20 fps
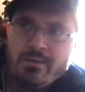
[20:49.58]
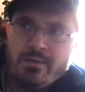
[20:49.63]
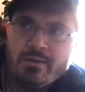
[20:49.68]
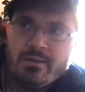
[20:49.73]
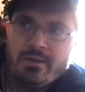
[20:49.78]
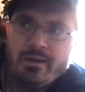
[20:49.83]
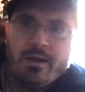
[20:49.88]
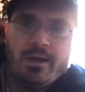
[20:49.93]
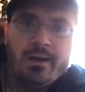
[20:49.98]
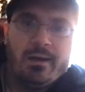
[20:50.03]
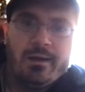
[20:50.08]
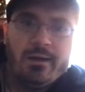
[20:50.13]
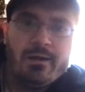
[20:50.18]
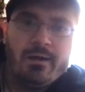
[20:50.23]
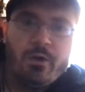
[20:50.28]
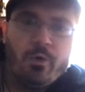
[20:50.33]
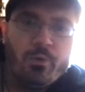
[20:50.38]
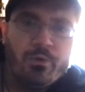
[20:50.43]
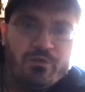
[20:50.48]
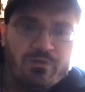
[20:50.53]

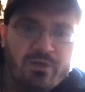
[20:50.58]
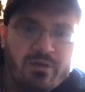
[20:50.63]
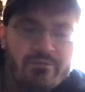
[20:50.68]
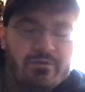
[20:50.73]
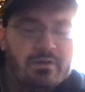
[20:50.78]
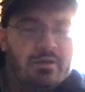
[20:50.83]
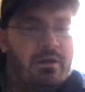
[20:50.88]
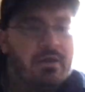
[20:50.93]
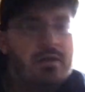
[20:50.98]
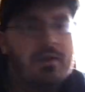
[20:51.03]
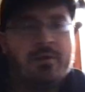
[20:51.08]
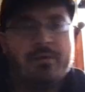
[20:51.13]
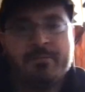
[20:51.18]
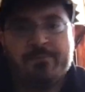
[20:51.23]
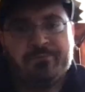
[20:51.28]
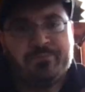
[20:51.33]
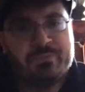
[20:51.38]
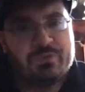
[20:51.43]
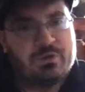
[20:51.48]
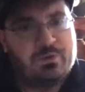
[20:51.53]
Always love it.
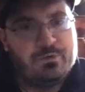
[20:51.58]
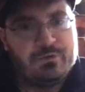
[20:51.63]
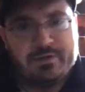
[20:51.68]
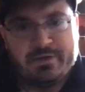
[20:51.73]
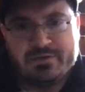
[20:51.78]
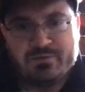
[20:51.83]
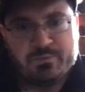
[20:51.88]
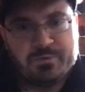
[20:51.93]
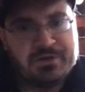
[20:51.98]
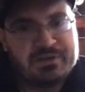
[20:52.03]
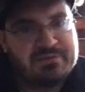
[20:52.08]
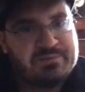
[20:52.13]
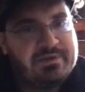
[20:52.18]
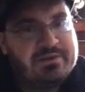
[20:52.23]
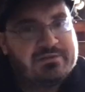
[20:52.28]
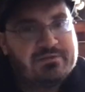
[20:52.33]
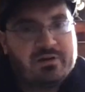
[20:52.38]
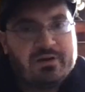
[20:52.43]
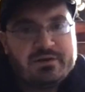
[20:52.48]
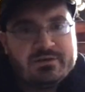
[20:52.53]
2001: A
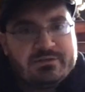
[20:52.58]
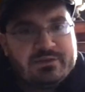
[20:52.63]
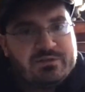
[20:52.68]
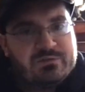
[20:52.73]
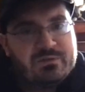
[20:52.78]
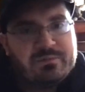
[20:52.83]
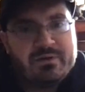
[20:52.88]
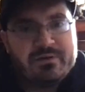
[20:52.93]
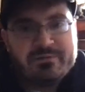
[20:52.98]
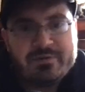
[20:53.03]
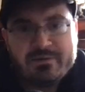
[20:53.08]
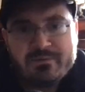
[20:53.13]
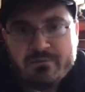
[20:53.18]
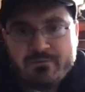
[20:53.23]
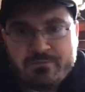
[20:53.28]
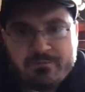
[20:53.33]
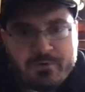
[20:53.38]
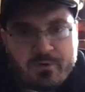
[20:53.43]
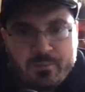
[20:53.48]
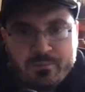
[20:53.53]
Space Odyssey is one of my favorite
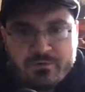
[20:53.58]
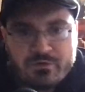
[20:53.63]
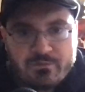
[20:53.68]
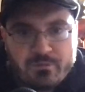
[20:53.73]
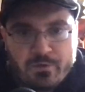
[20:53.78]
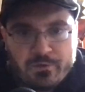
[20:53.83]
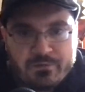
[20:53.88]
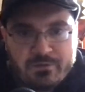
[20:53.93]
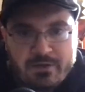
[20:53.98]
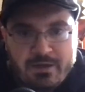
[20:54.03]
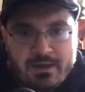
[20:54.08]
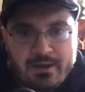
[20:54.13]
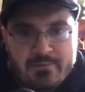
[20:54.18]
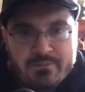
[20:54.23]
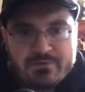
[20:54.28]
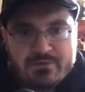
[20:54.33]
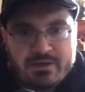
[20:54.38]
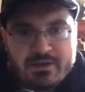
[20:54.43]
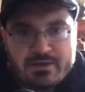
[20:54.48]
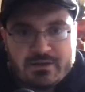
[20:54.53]
films of all
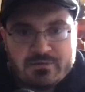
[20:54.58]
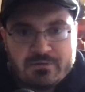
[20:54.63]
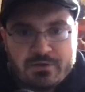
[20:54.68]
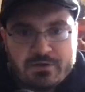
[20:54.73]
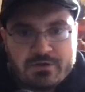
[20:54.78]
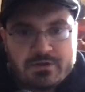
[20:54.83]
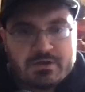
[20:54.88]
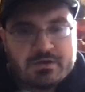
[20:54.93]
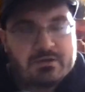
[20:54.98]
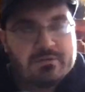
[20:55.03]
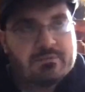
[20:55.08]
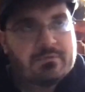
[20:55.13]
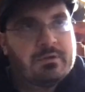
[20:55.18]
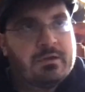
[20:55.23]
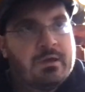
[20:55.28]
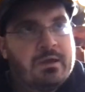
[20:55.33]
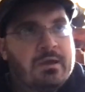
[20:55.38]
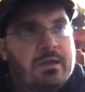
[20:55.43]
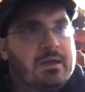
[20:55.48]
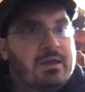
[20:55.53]
time, science fiction,
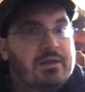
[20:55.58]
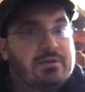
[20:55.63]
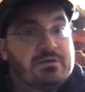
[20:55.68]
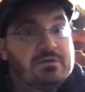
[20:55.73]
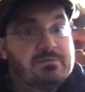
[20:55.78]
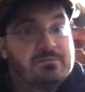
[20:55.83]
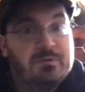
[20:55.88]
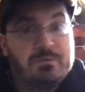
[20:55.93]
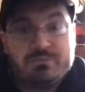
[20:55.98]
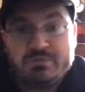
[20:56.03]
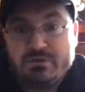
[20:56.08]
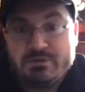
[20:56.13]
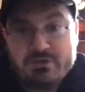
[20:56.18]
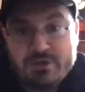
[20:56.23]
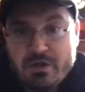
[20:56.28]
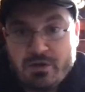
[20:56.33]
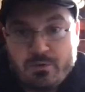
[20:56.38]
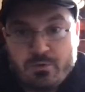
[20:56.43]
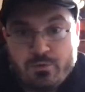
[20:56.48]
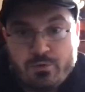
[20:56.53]
and just films in
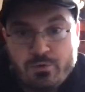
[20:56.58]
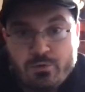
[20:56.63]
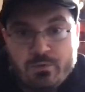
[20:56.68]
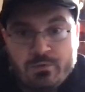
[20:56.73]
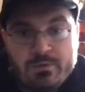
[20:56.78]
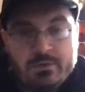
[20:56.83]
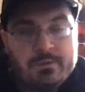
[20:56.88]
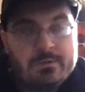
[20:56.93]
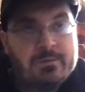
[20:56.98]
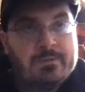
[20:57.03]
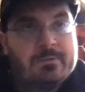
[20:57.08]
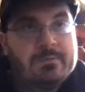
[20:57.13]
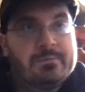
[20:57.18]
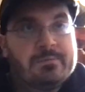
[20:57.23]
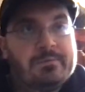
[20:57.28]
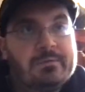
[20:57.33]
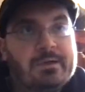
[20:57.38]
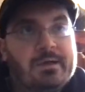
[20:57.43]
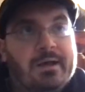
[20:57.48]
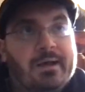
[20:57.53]
general.
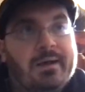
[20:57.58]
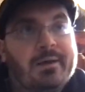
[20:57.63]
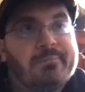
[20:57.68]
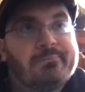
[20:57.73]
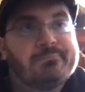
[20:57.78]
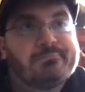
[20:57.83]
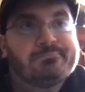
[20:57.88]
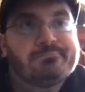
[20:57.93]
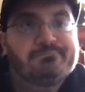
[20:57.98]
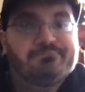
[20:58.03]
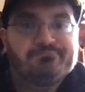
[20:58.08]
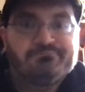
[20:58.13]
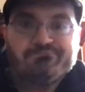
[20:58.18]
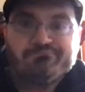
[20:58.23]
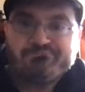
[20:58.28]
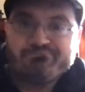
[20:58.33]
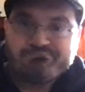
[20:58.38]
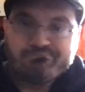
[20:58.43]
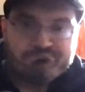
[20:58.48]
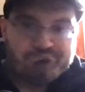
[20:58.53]
Blade
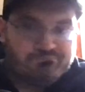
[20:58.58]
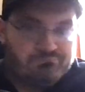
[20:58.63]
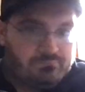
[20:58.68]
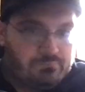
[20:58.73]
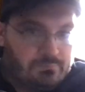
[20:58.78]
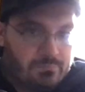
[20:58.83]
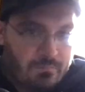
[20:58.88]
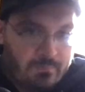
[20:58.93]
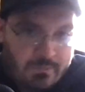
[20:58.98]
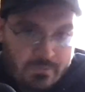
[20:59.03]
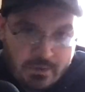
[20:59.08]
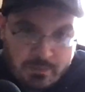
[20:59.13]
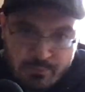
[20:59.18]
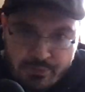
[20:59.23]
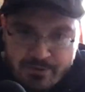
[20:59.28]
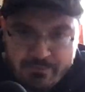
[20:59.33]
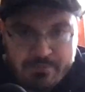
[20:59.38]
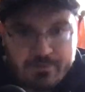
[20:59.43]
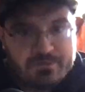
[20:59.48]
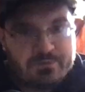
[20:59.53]

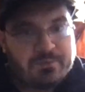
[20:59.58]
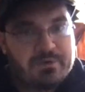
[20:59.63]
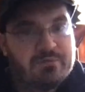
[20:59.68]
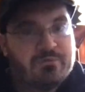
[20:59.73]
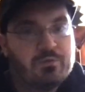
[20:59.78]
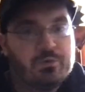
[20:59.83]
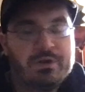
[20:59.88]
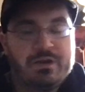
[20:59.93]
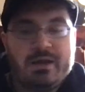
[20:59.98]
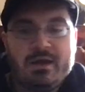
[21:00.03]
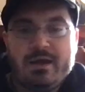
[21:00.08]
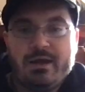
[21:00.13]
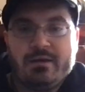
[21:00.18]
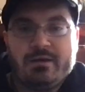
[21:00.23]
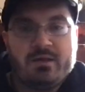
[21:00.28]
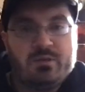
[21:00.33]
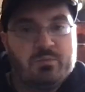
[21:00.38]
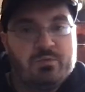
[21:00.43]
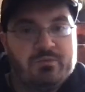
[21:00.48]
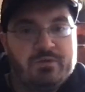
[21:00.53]
Runner 2049,
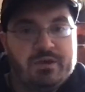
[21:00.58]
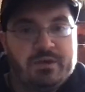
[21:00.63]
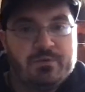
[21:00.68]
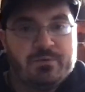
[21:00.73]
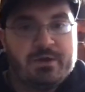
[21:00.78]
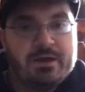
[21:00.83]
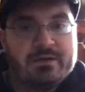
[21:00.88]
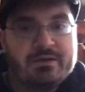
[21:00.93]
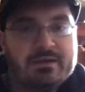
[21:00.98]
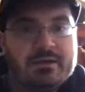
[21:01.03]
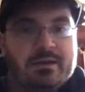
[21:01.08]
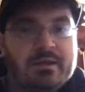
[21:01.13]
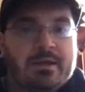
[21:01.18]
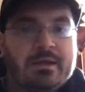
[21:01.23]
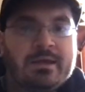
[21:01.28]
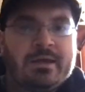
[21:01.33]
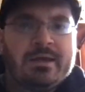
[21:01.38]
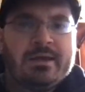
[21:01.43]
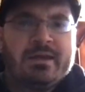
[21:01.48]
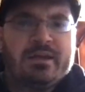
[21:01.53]
another movie he directed.
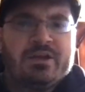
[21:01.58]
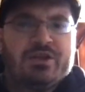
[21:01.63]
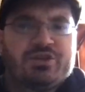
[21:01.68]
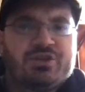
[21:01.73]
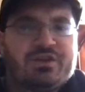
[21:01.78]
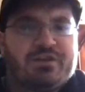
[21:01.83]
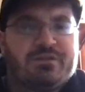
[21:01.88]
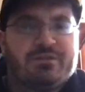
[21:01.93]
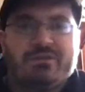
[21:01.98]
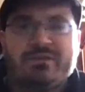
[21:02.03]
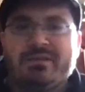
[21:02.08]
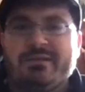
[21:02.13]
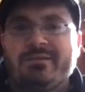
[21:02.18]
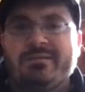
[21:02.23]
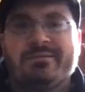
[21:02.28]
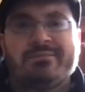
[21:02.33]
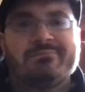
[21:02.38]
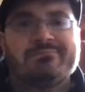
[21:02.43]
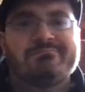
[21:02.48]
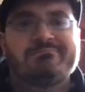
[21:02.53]
Just,
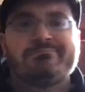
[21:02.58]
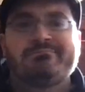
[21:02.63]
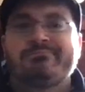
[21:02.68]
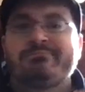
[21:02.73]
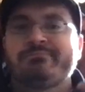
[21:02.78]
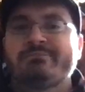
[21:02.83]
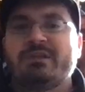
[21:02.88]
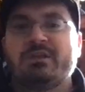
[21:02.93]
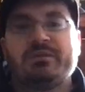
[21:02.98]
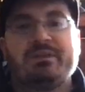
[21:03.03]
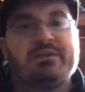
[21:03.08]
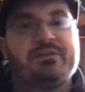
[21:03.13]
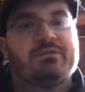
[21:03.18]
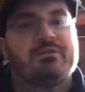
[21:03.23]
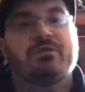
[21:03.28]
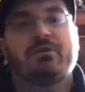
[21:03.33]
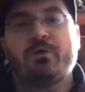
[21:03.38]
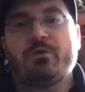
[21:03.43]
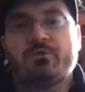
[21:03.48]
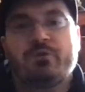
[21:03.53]
the
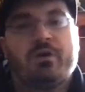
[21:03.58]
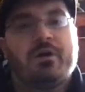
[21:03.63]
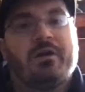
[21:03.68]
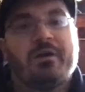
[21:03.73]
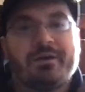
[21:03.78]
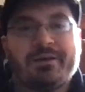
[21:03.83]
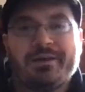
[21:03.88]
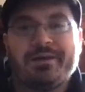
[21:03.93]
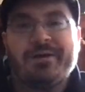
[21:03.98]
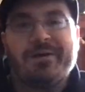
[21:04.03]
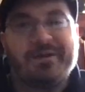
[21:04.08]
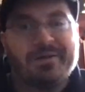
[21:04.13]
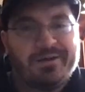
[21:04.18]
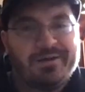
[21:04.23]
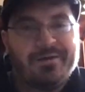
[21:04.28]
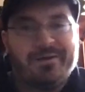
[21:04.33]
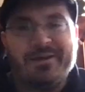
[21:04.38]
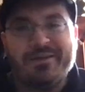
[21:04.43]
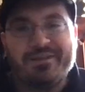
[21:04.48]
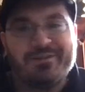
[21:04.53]
list goes on and on
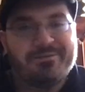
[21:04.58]
and on.